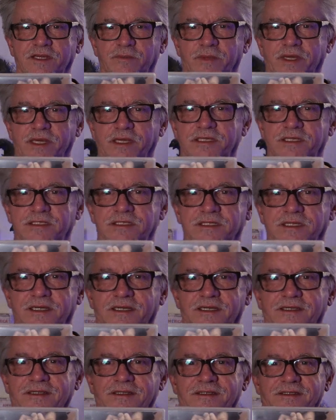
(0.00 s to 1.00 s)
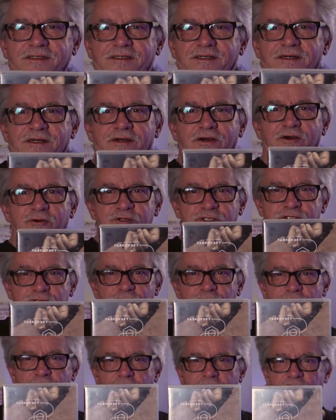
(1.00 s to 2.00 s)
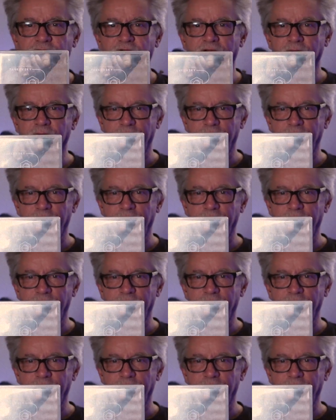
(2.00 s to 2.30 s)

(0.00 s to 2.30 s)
makes Ozu look like Robert